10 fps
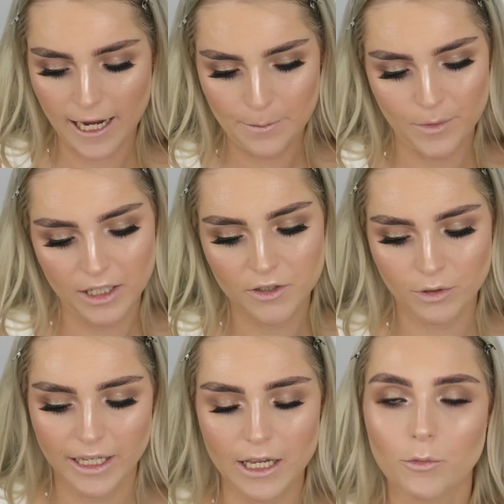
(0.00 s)
I
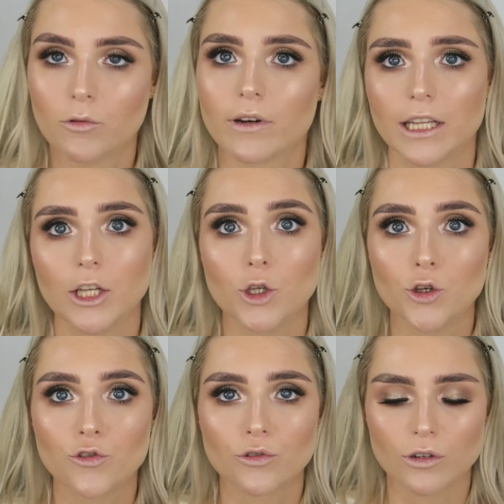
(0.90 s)
just want to keep it really
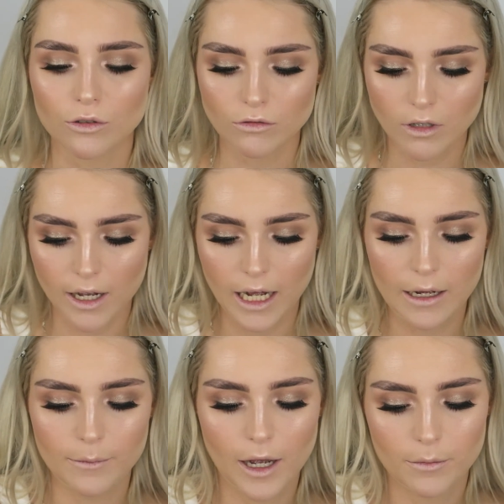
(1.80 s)
neutral.
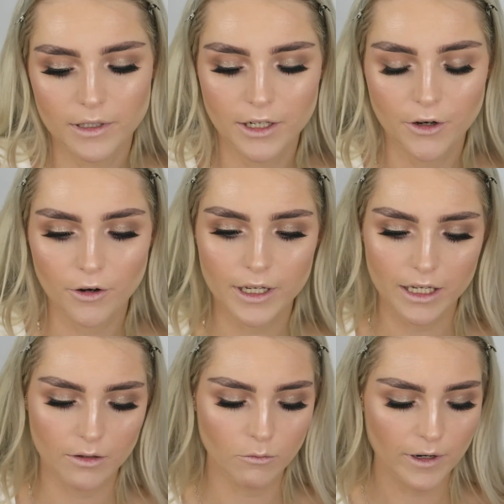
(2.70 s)
I'm going to go
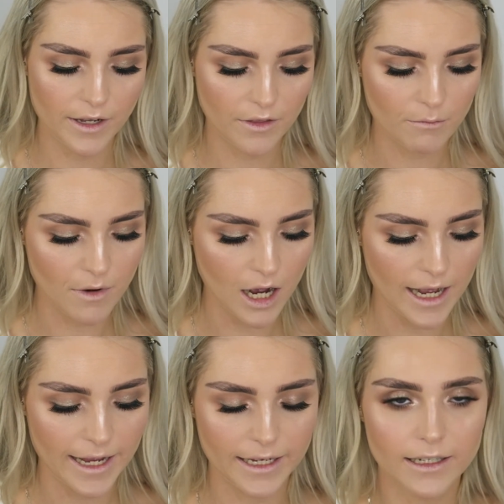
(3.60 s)
in with
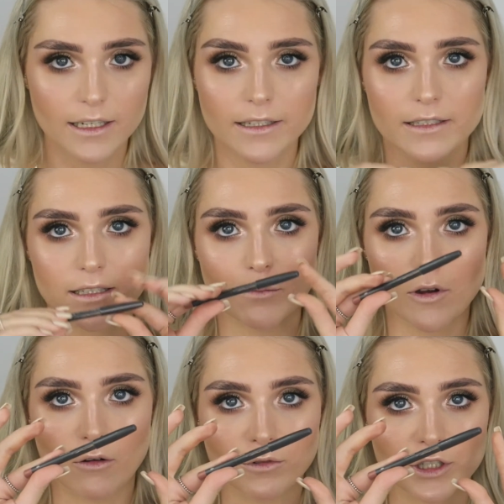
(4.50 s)
my
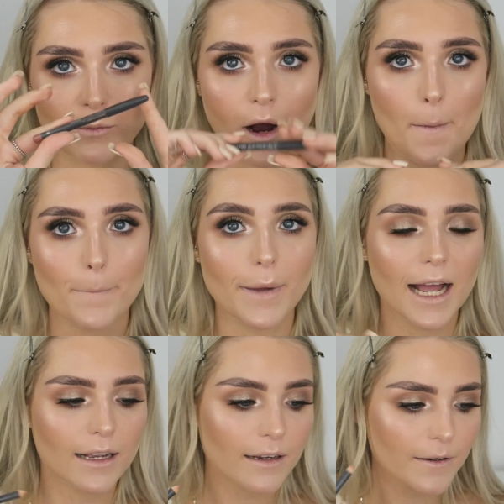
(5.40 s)
Subculture by
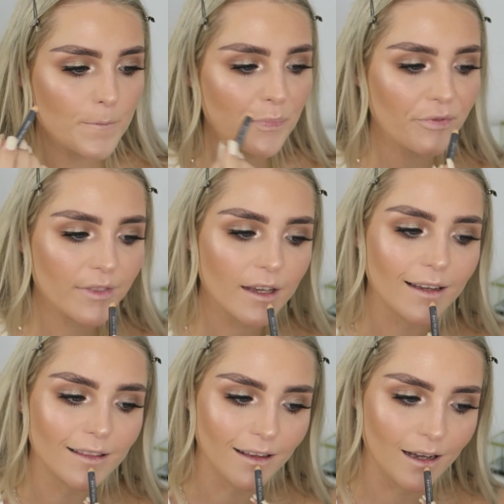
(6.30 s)
MAC
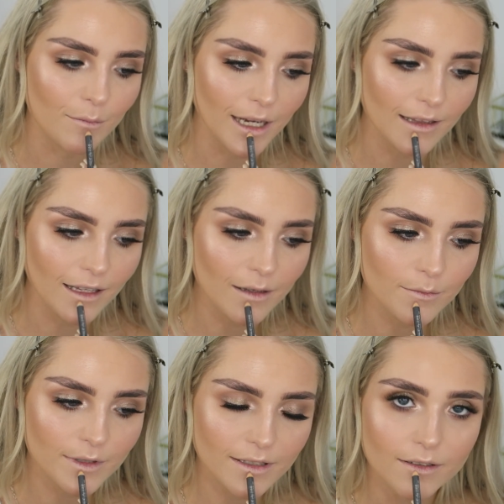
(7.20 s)
and line my
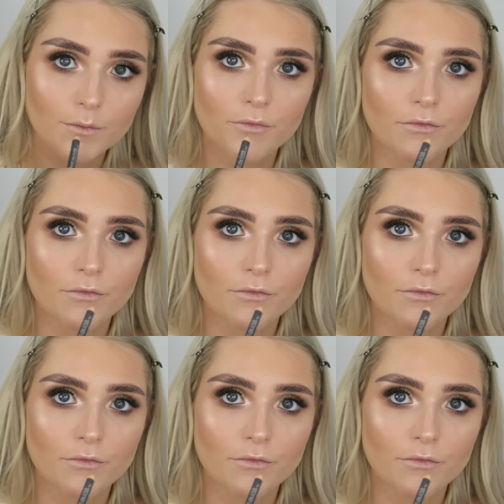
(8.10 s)
lips.